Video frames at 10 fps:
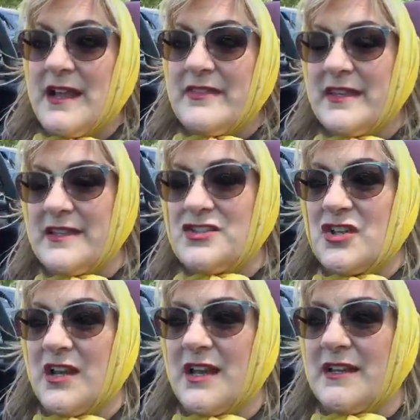And then in
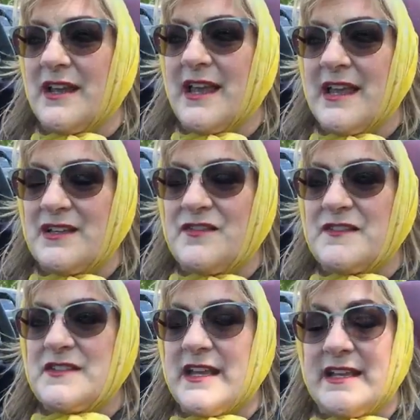John
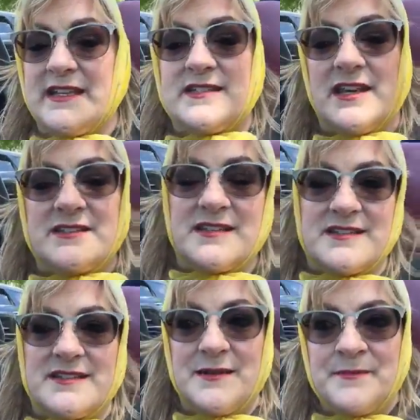8:58, he tells
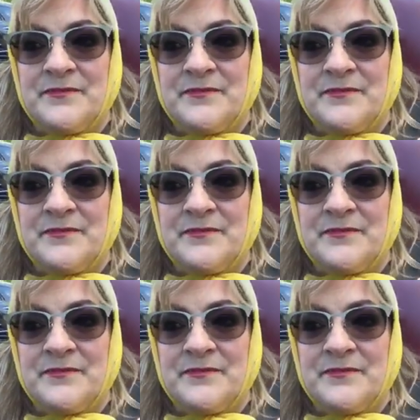us